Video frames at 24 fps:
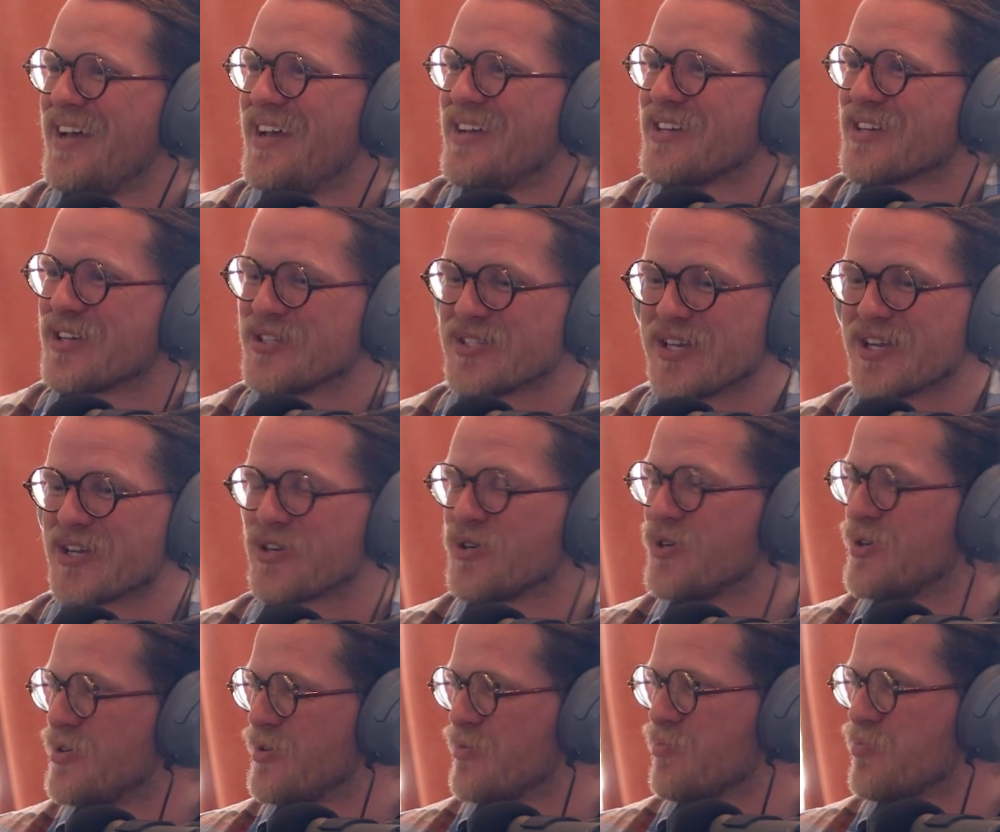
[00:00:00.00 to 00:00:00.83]
because I
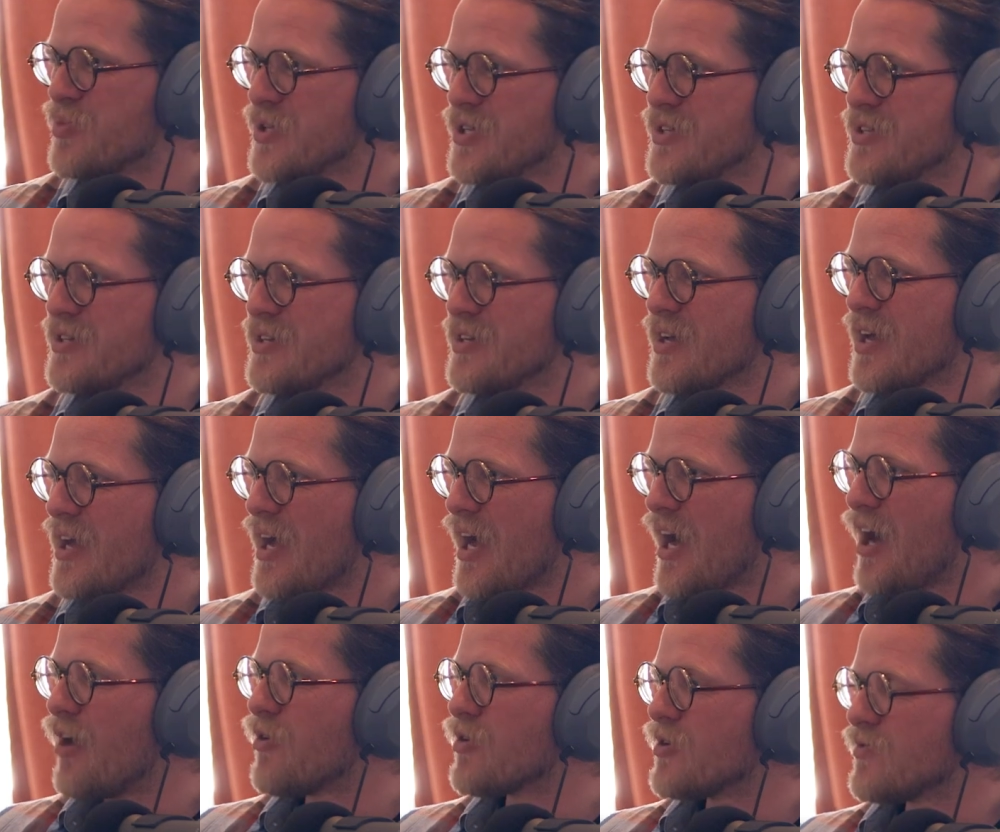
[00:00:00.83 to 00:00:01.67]
couldn't be
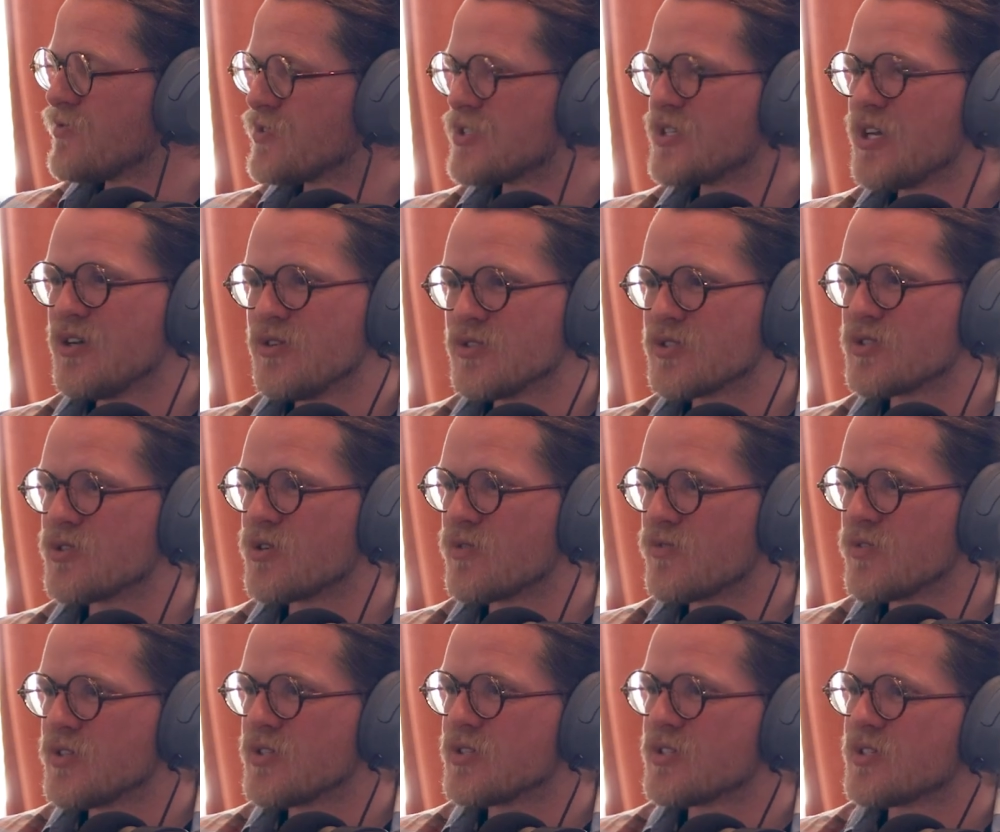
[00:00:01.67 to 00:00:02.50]
out of cell
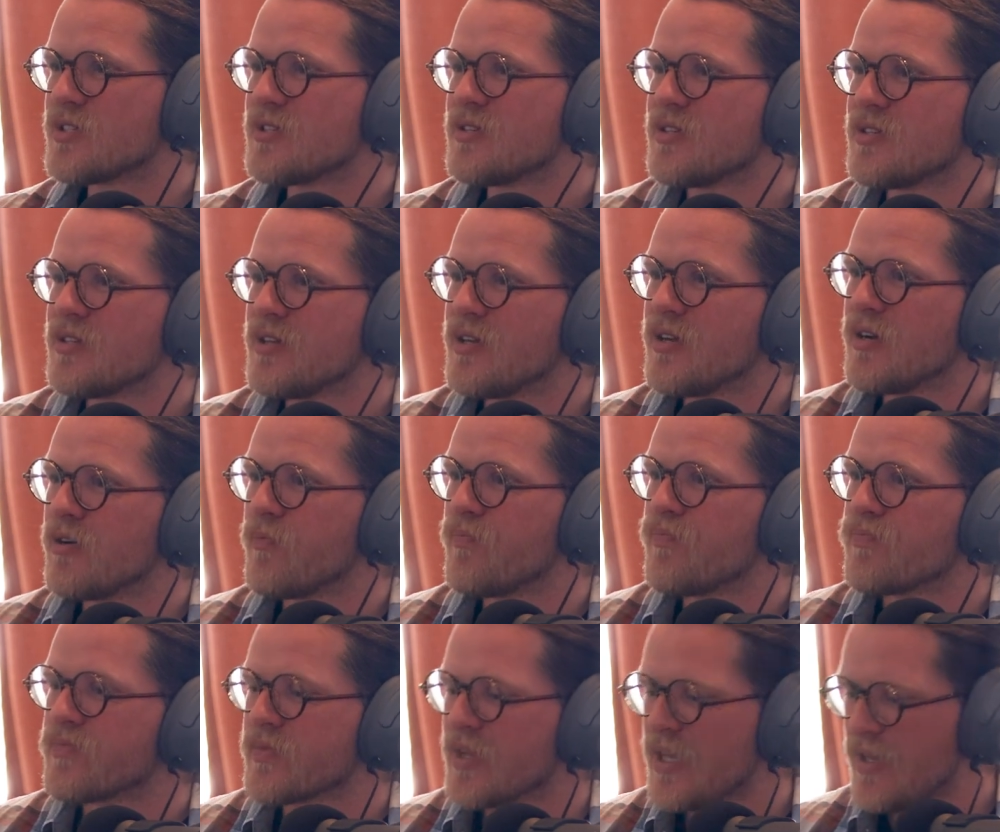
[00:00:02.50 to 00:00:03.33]
service,
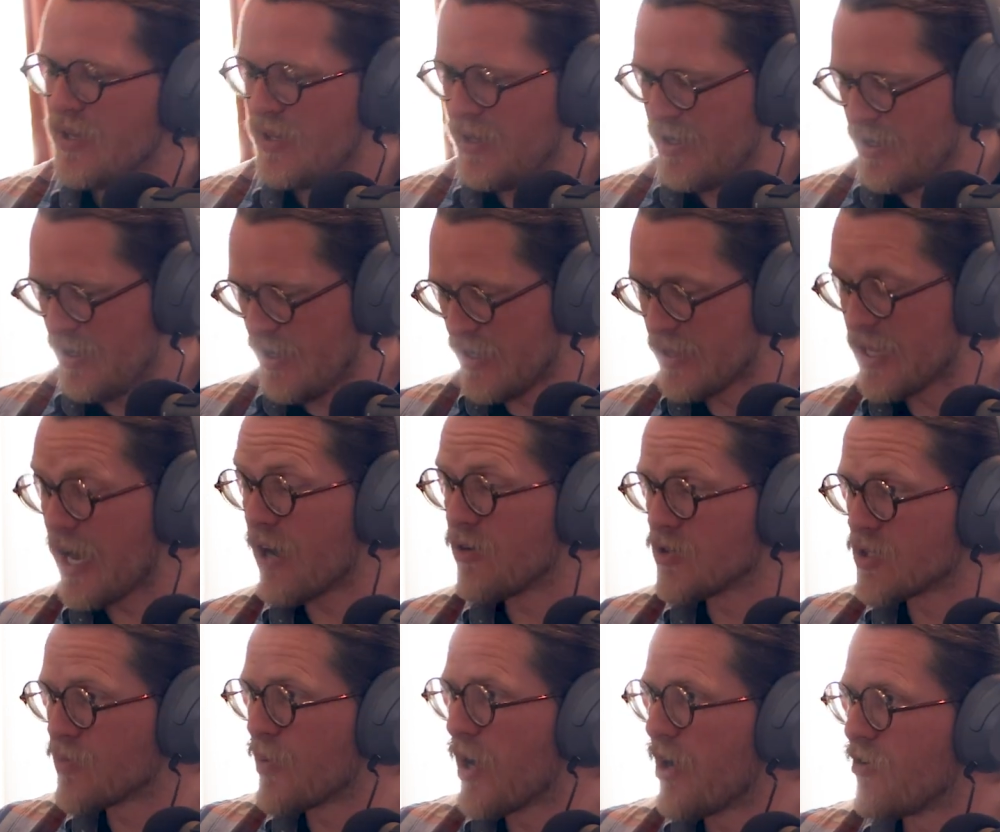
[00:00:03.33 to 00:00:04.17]
and
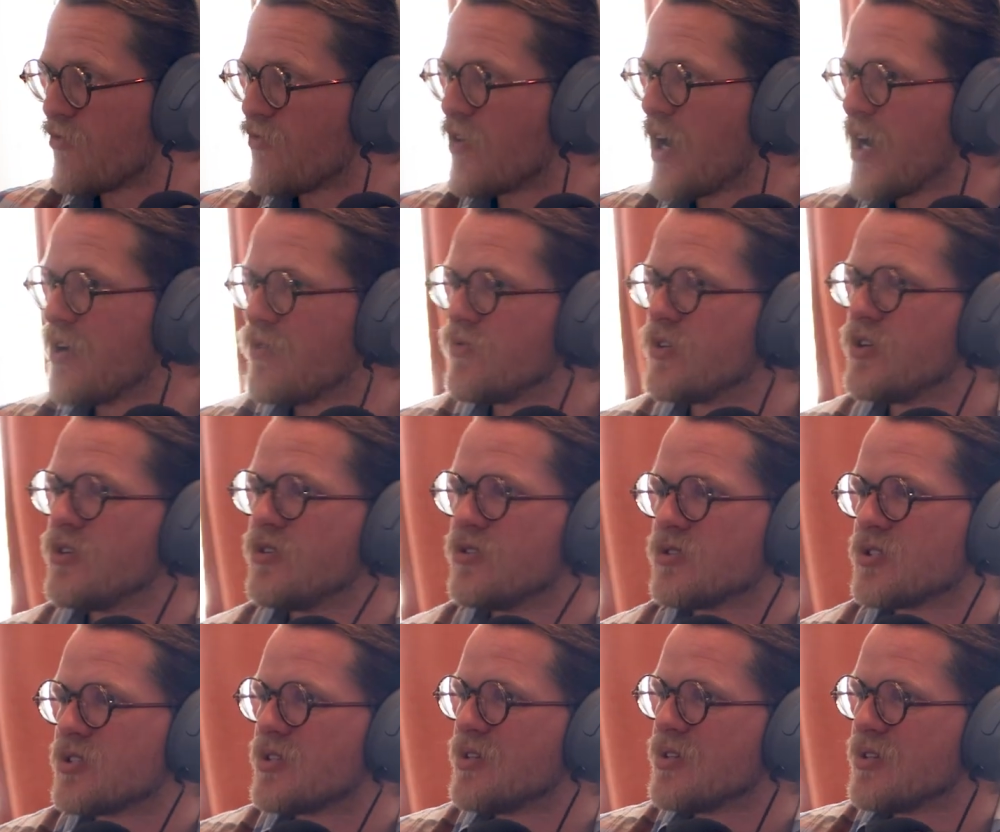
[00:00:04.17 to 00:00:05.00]
that was about 5
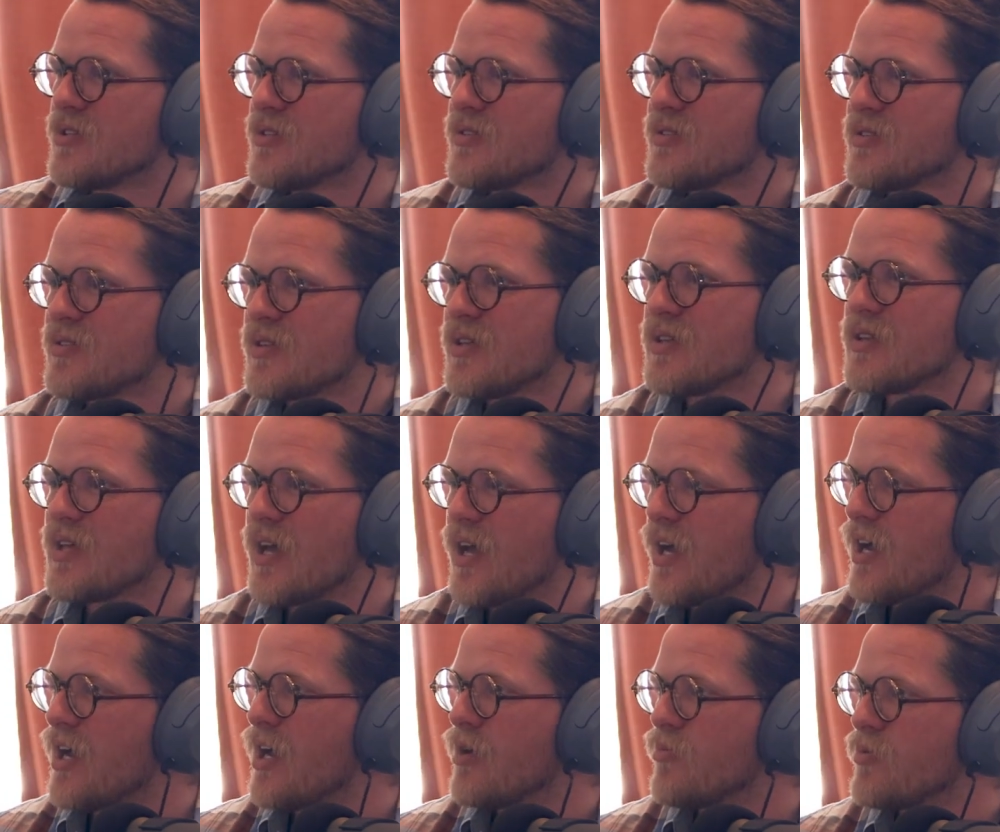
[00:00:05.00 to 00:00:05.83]
years that
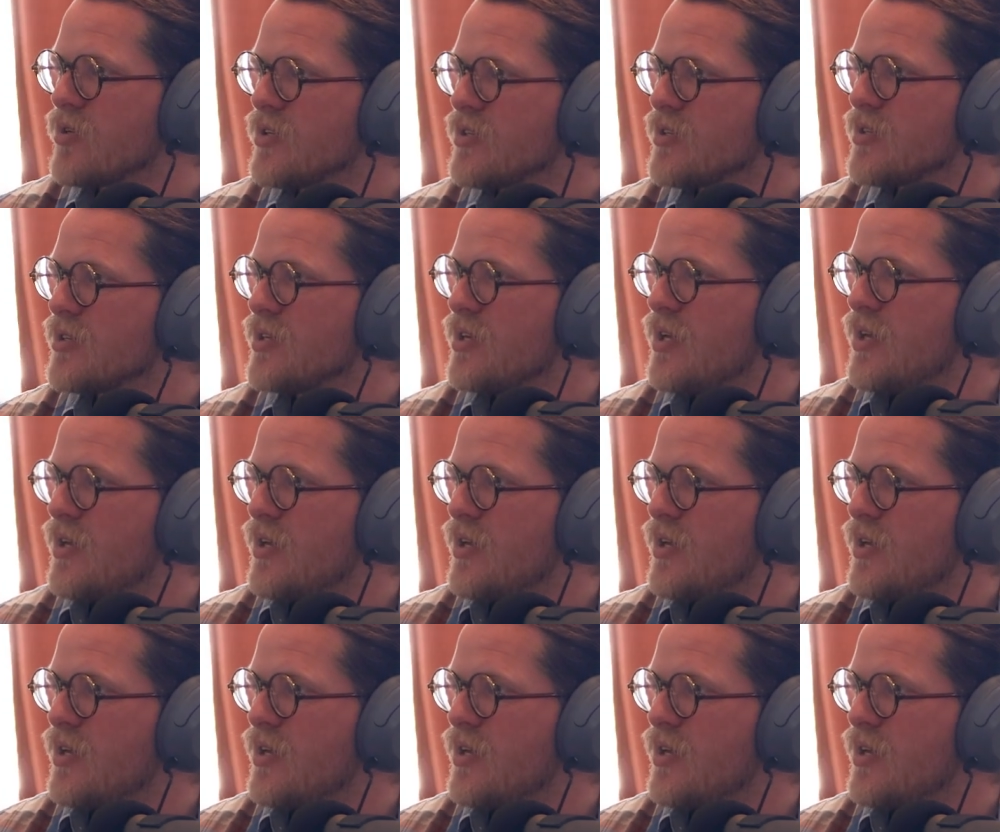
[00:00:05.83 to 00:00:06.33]
happened.